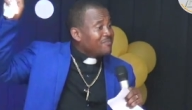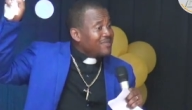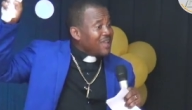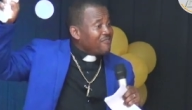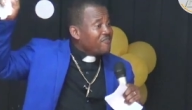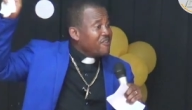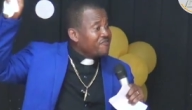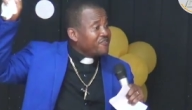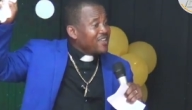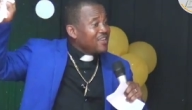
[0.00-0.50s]

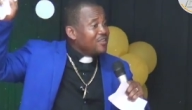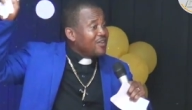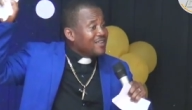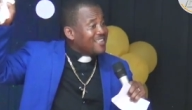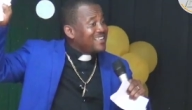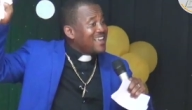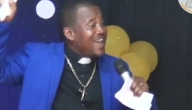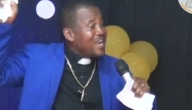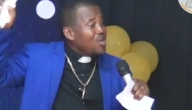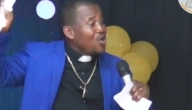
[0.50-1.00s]
fifteen, not the
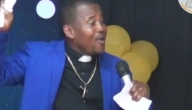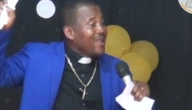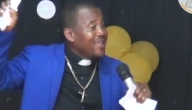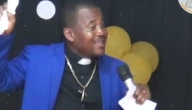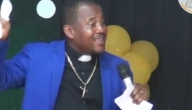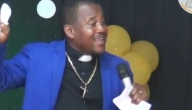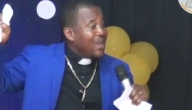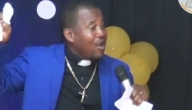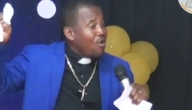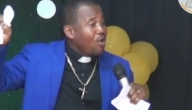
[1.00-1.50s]

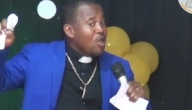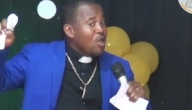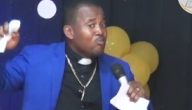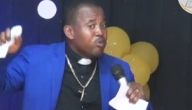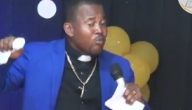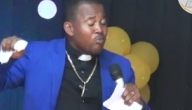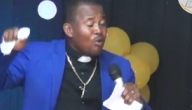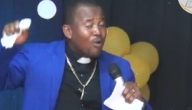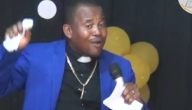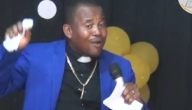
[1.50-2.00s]
anointing, but
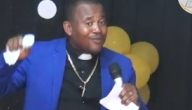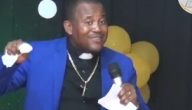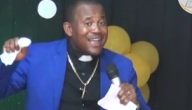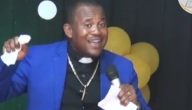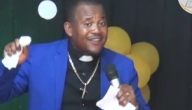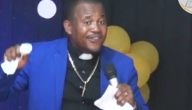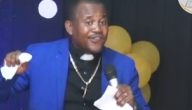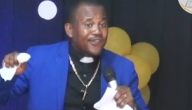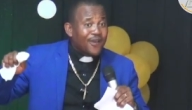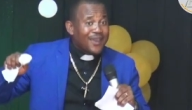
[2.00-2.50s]
Bonkontan
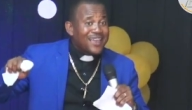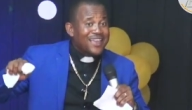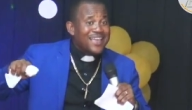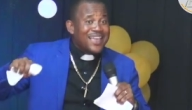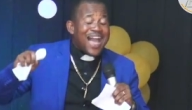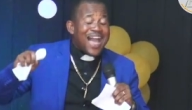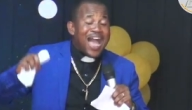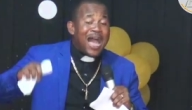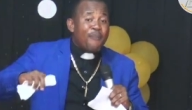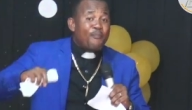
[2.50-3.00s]
saw it
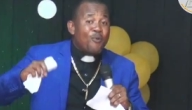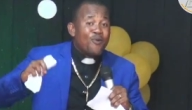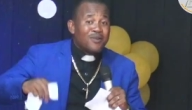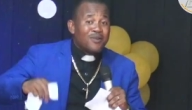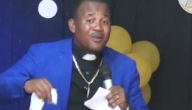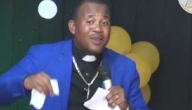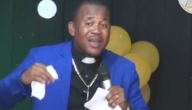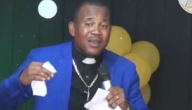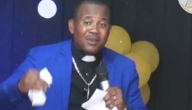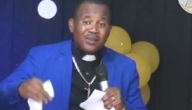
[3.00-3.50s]
happen
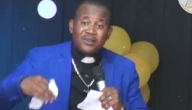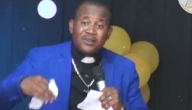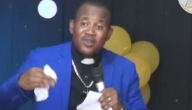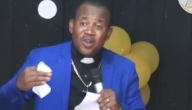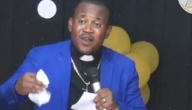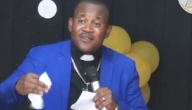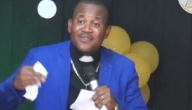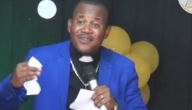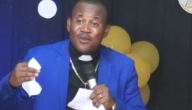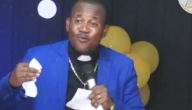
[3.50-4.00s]

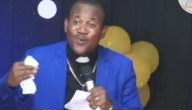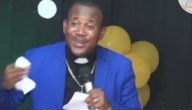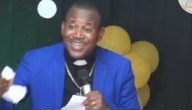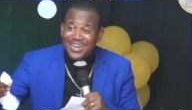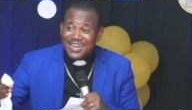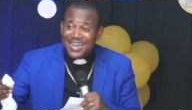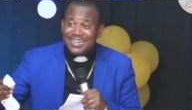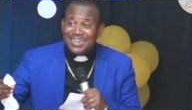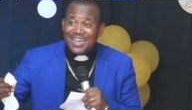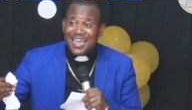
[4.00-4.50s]
not within a
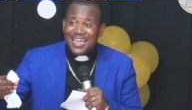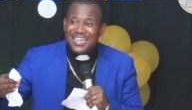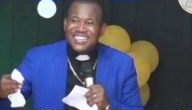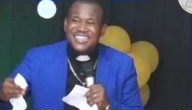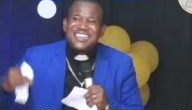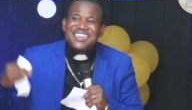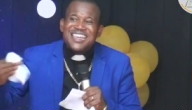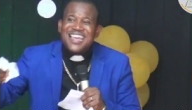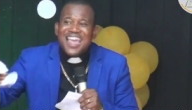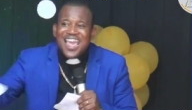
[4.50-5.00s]
day.
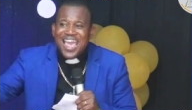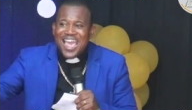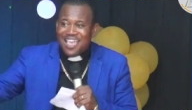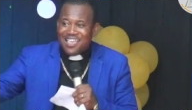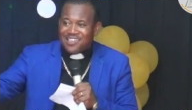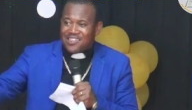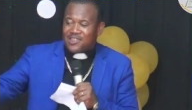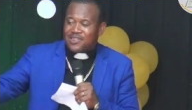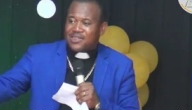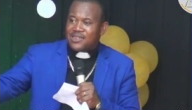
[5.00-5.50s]

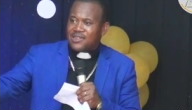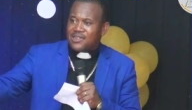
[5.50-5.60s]
Yes.